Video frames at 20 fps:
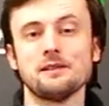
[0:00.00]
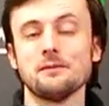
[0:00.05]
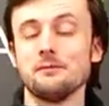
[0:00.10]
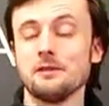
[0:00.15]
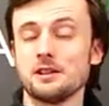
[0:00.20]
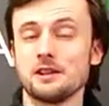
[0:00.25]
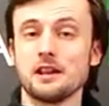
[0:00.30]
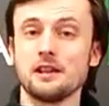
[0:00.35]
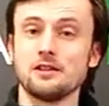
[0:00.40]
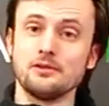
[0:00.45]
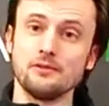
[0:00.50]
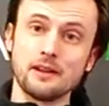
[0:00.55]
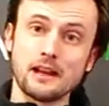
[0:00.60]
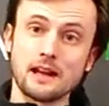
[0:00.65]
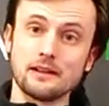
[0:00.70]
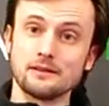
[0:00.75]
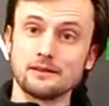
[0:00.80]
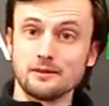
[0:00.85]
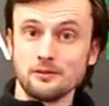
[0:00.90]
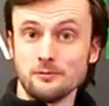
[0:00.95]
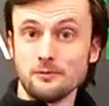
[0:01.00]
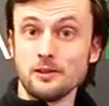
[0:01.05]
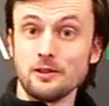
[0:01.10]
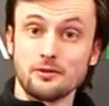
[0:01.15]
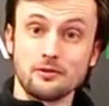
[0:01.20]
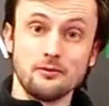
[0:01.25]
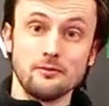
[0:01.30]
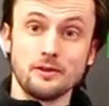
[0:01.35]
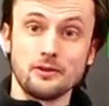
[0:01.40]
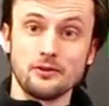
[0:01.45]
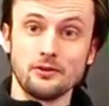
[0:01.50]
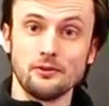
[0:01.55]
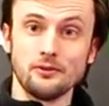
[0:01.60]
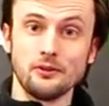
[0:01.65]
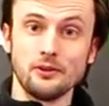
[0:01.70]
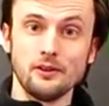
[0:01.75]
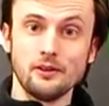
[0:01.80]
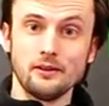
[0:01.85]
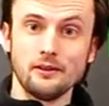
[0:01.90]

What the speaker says: in which case you can still work your muscles